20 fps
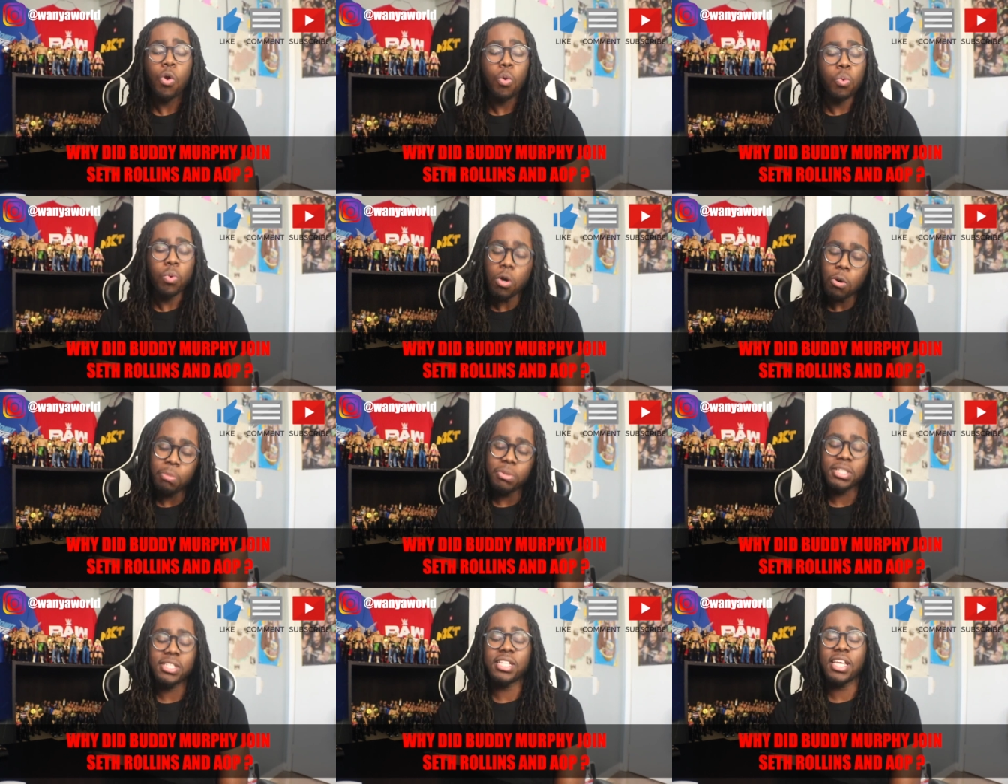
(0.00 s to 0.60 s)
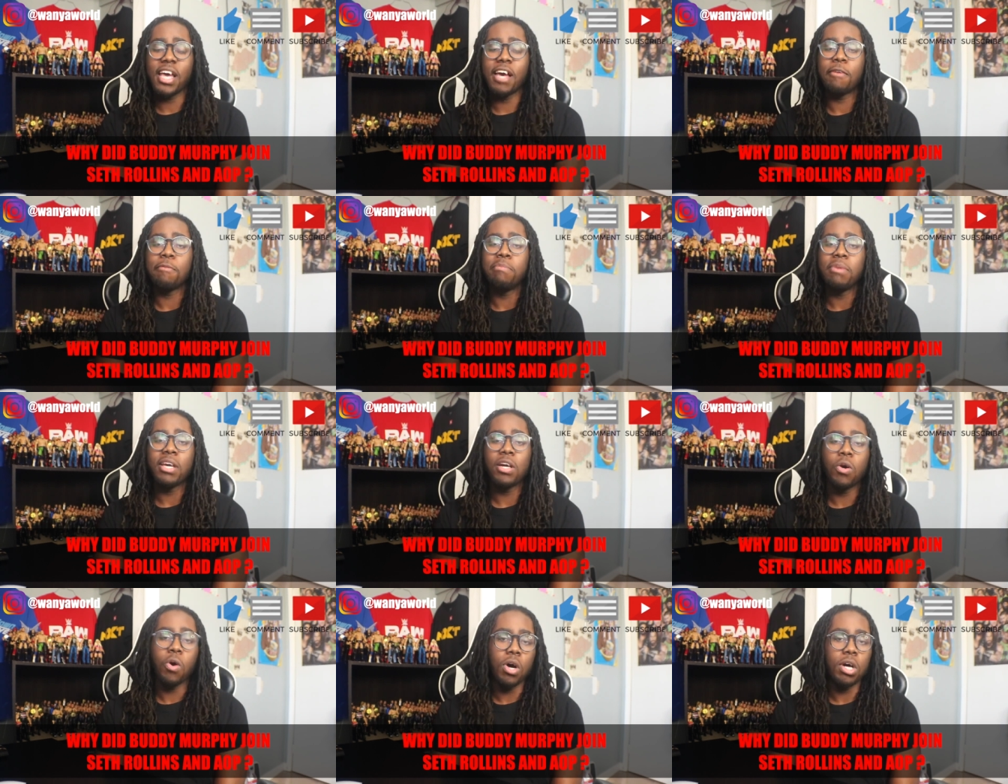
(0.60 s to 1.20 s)
Rumors have
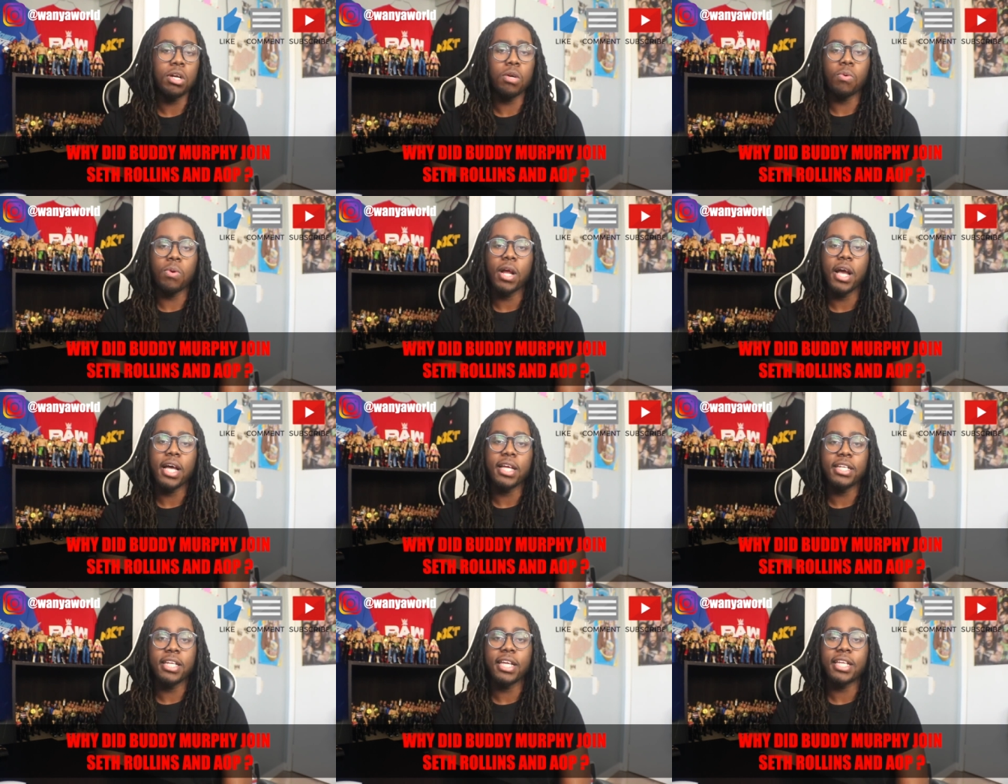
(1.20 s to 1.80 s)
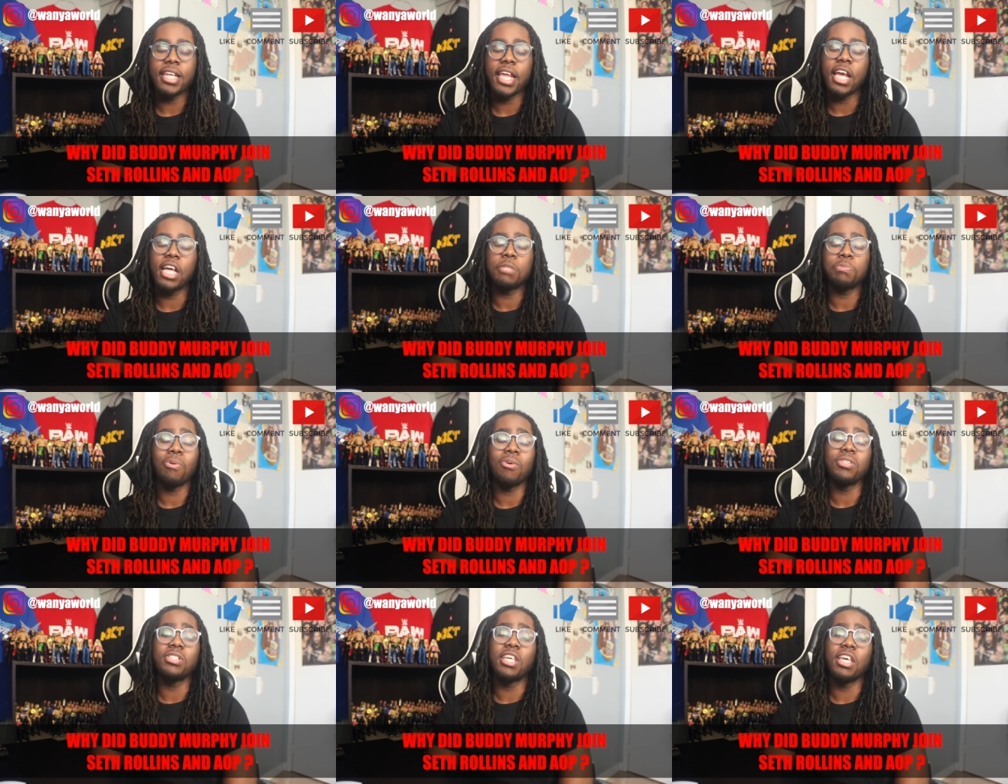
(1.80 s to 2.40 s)
been going around that they're
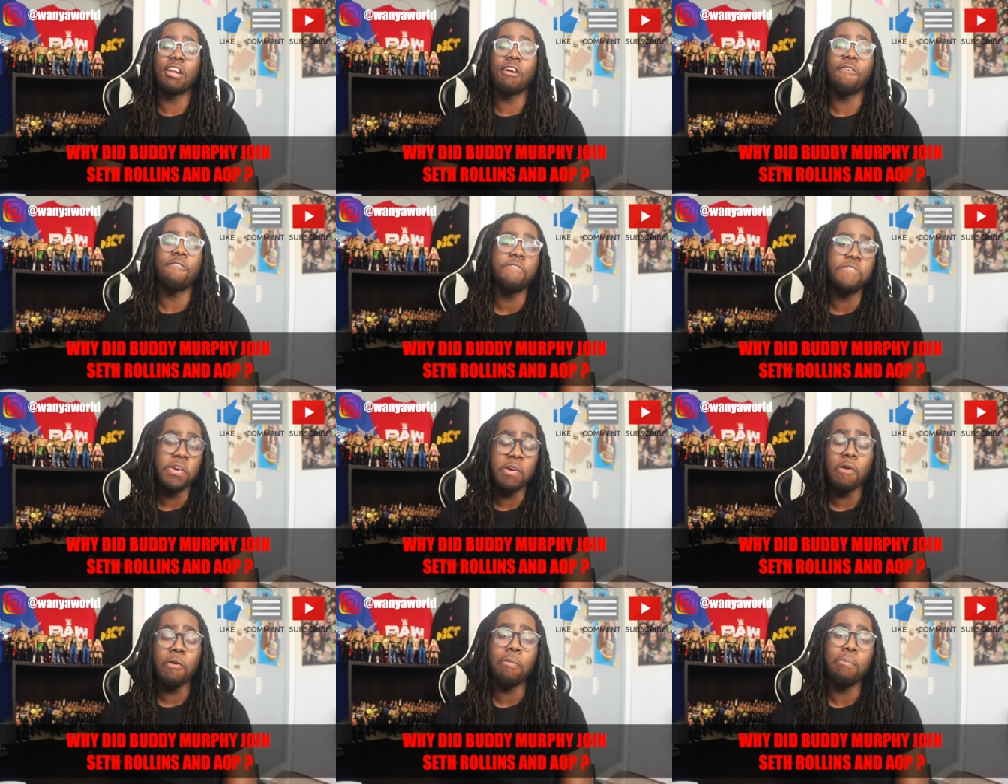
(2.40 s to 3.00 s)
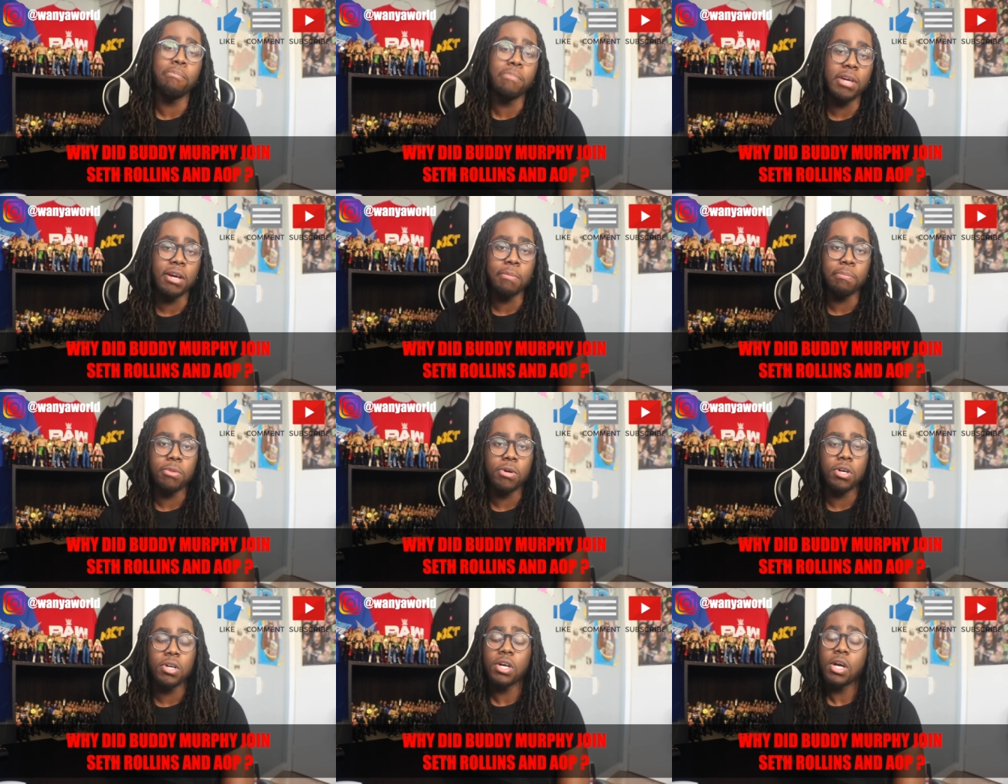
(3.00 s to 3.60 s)
supposed to get a 5th
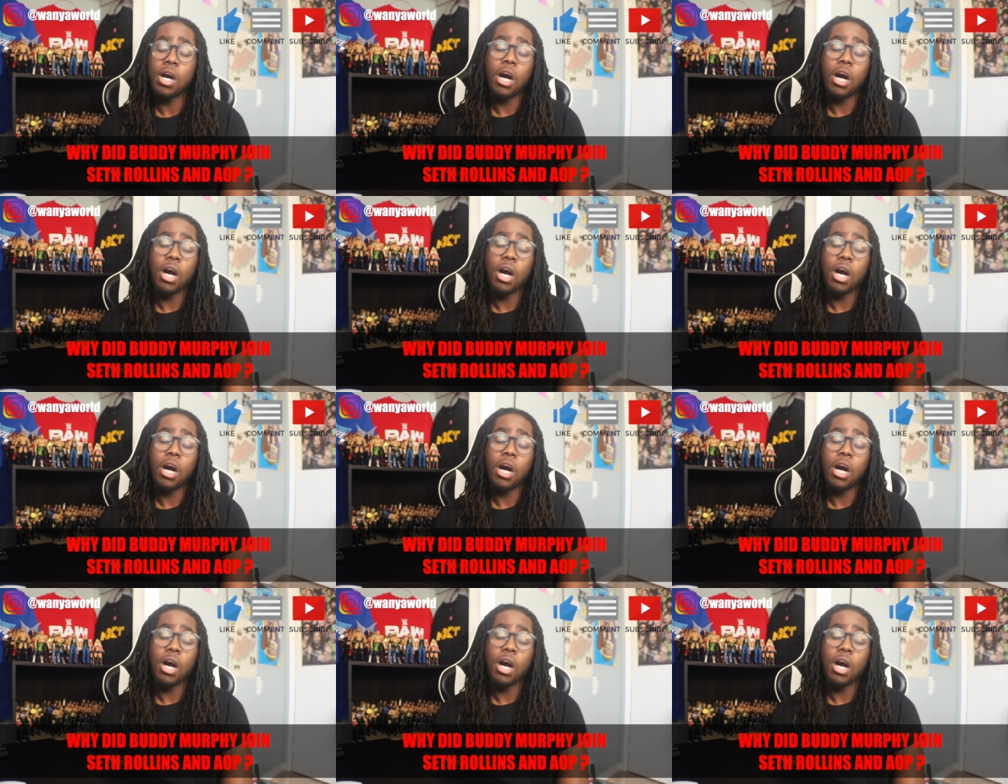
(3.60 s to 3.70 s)
member